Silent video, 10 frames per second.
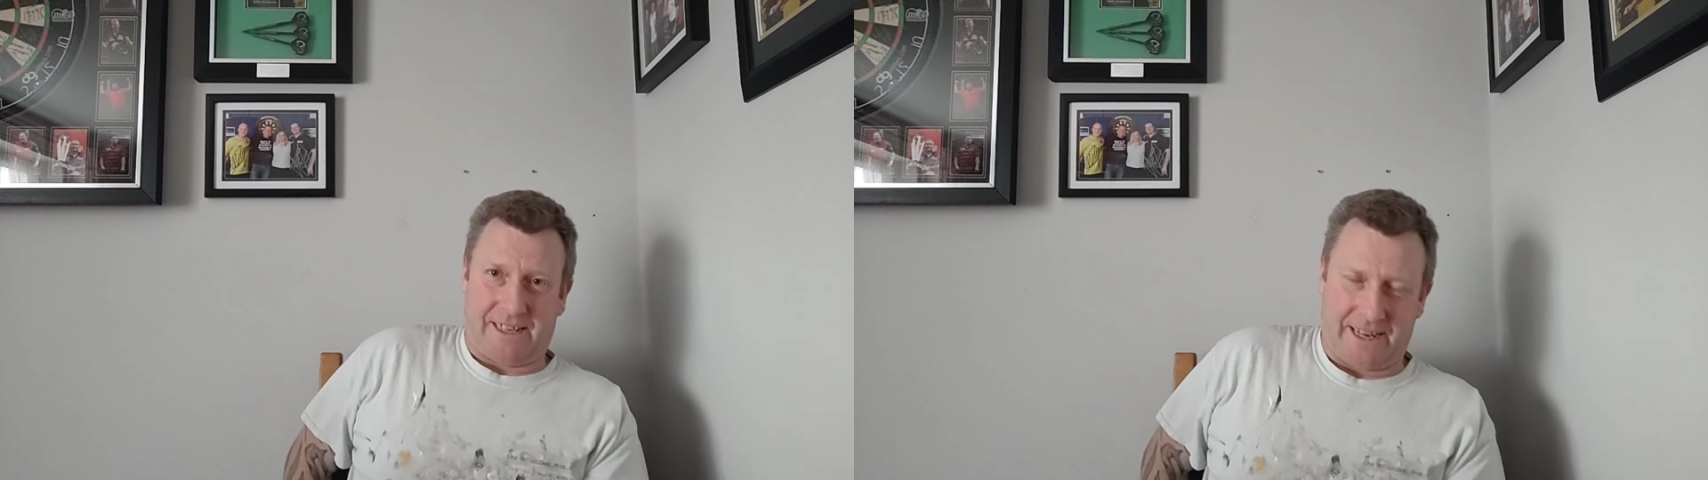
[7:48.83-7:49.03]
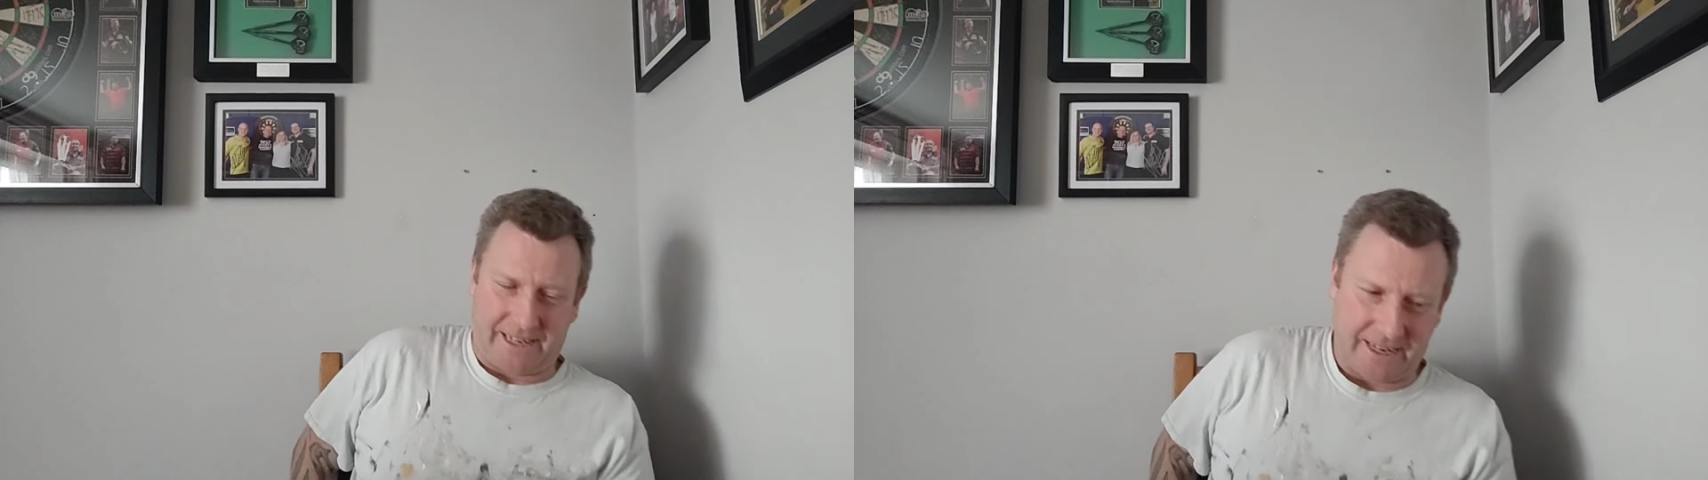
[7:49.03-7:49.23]

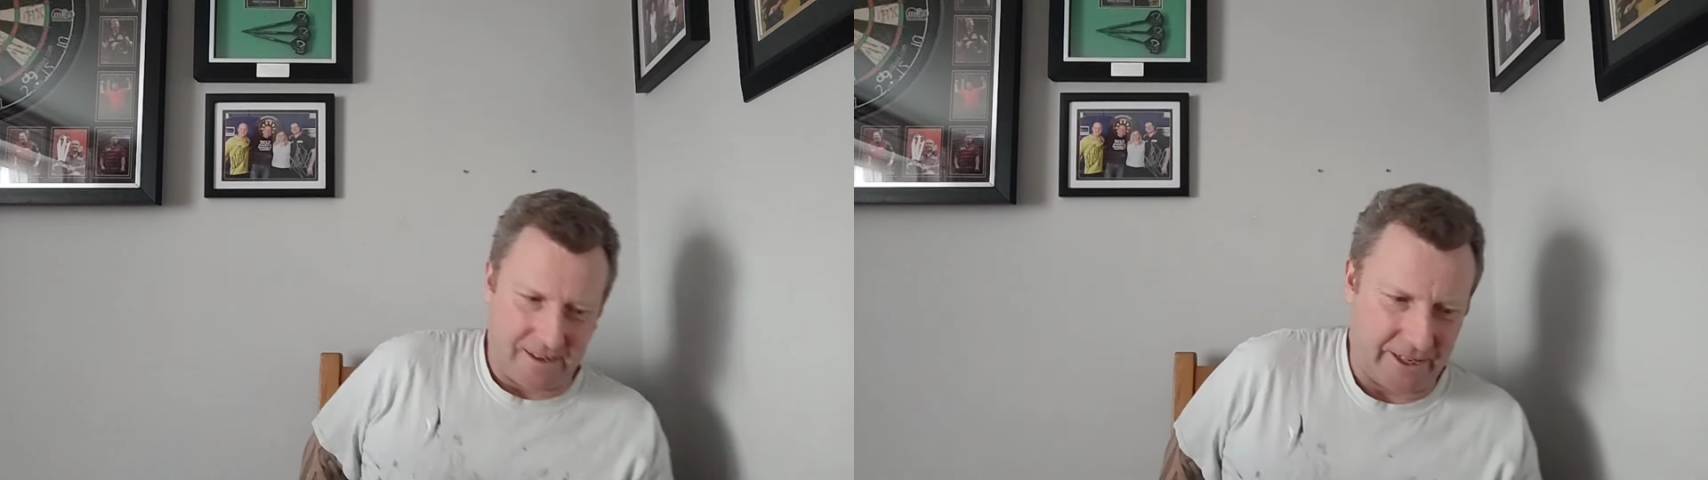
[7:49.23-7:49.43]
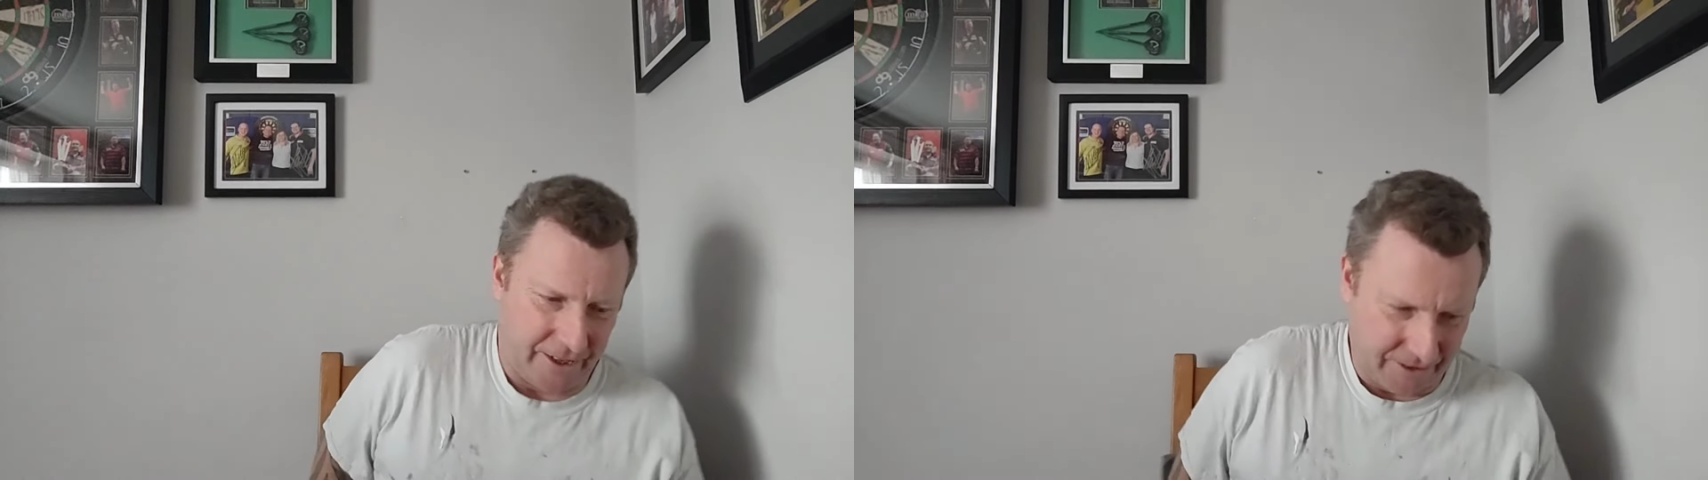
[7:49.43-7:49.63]
that cat.
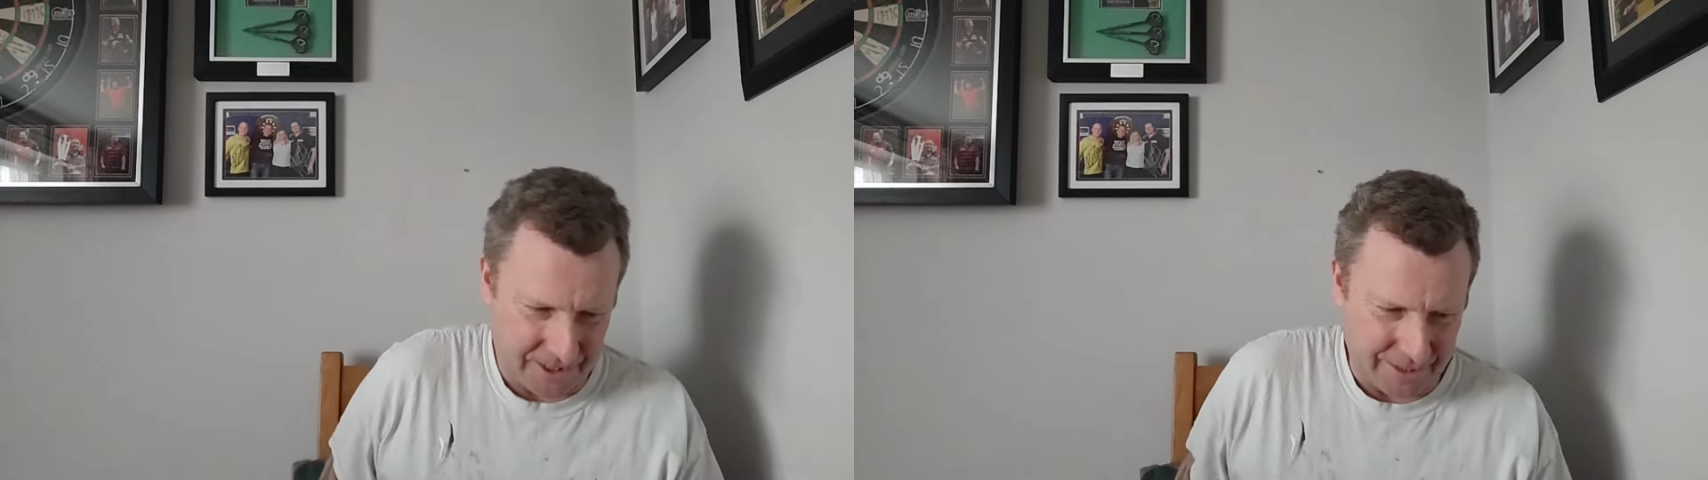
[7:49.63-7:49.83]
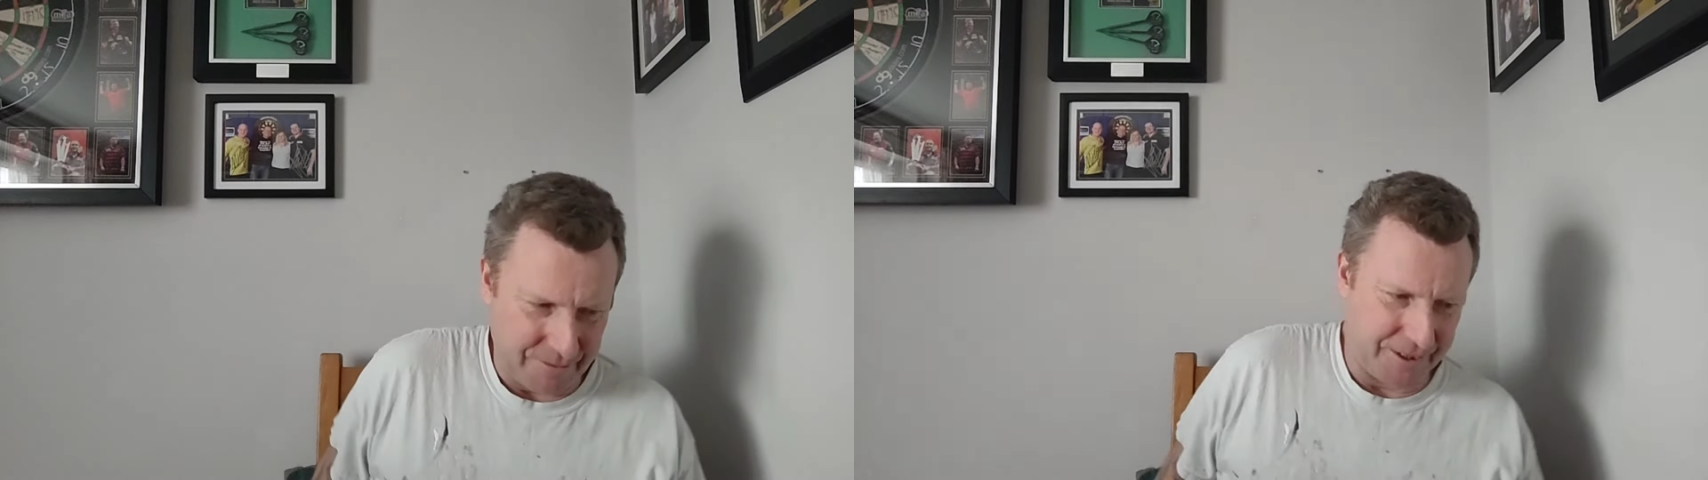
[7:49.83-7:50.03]
I
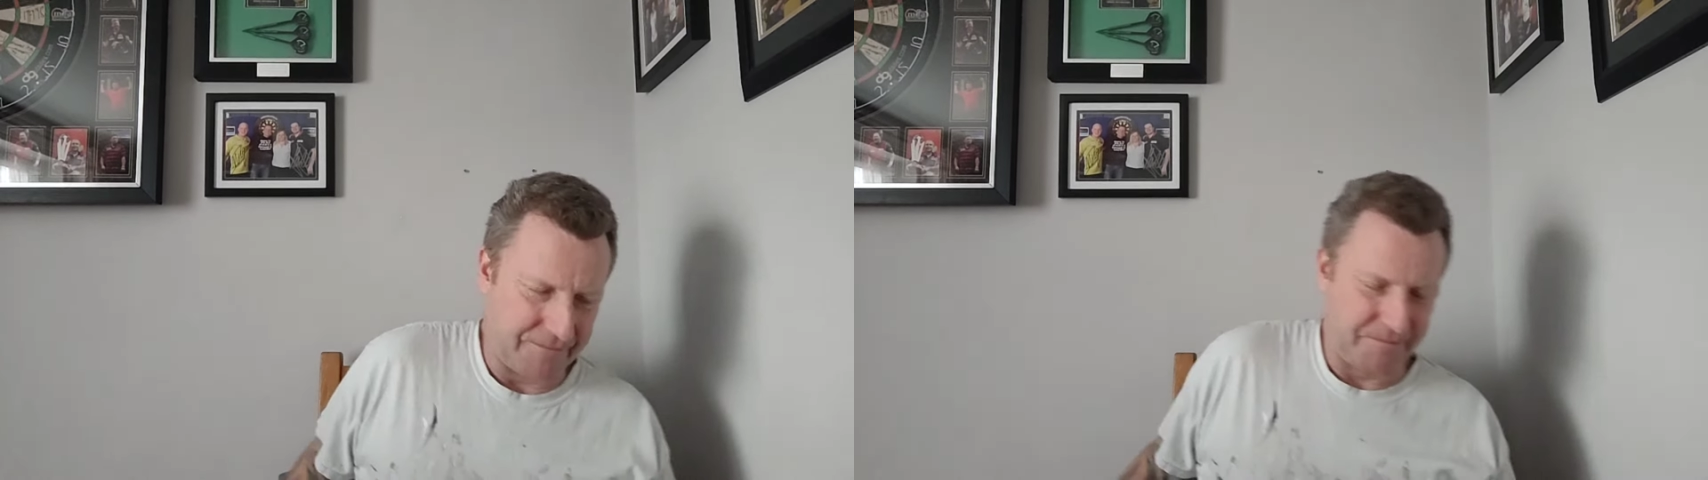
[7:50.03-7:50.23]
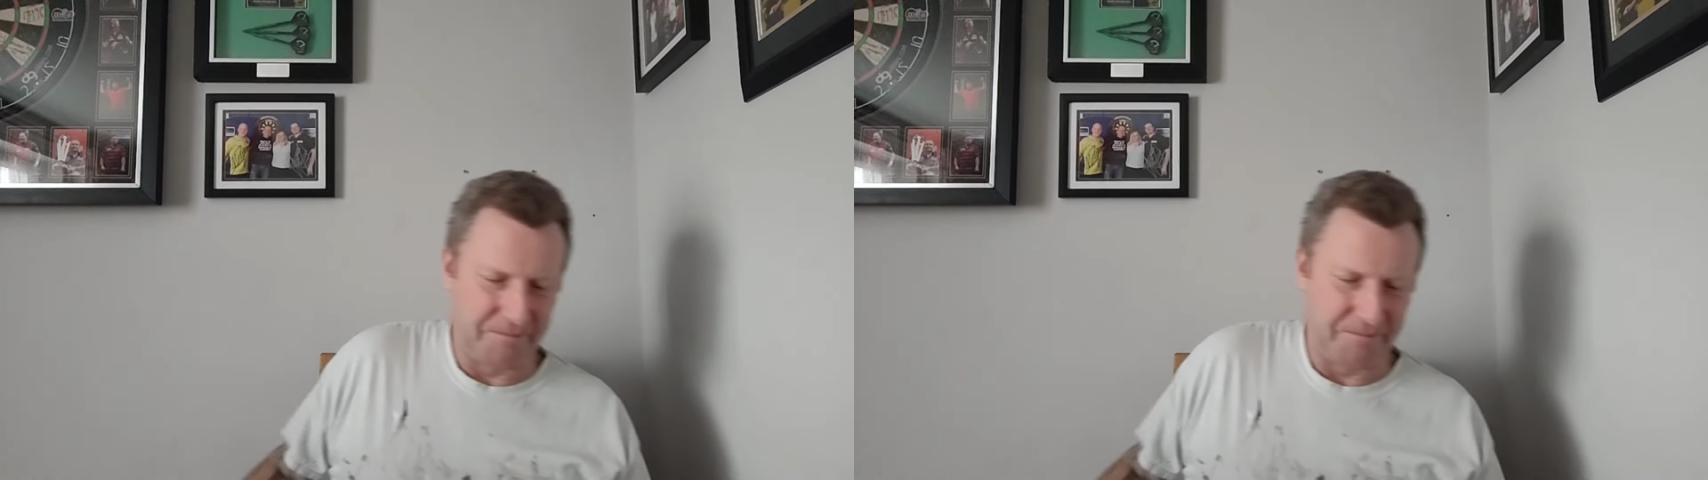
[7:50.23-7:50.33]
honestly wouldn't.